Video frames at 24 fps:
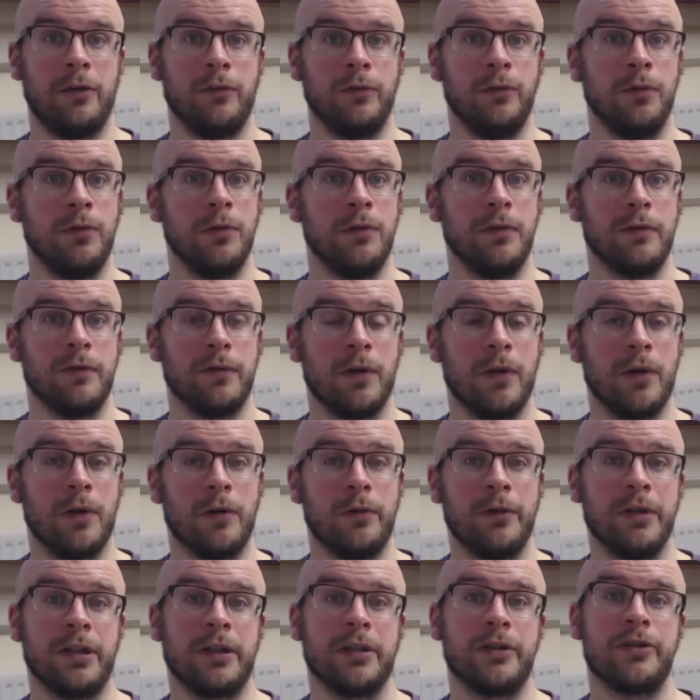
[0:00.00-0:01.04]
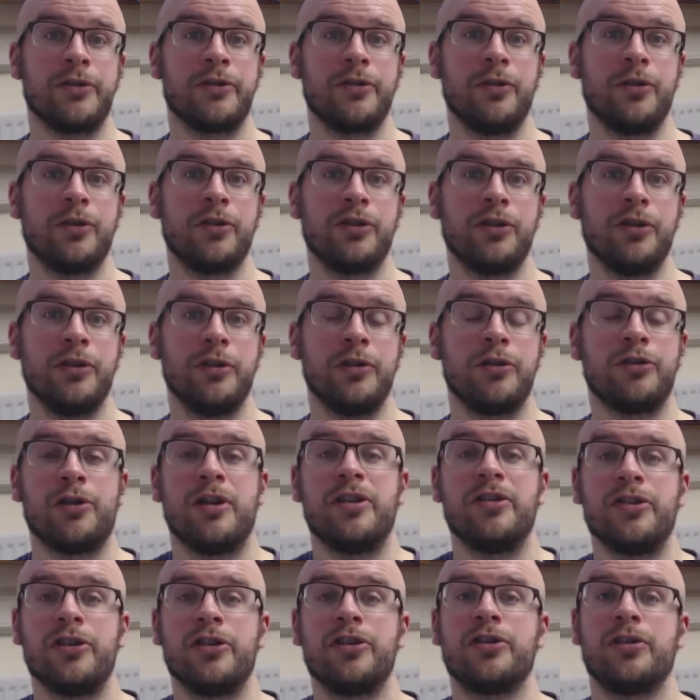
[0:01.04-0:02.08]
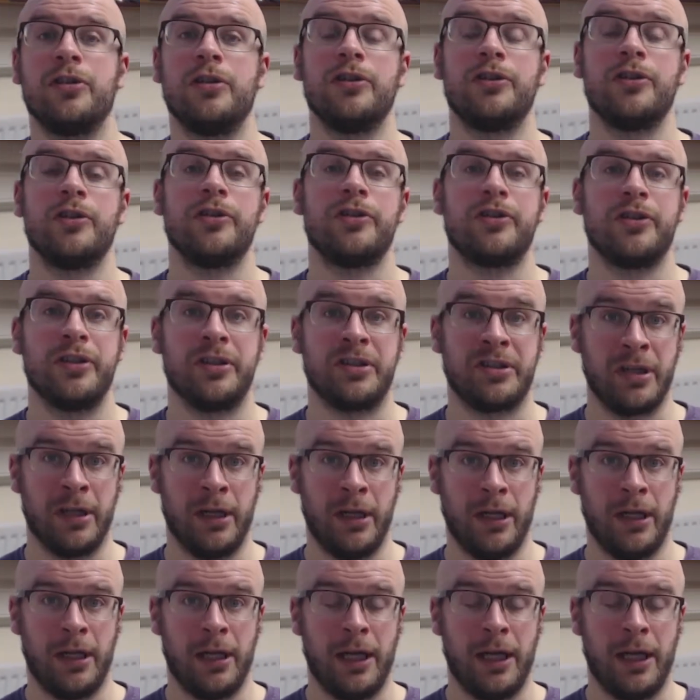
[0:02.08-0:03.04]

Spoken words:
rule of law reconstruction, transitional justice,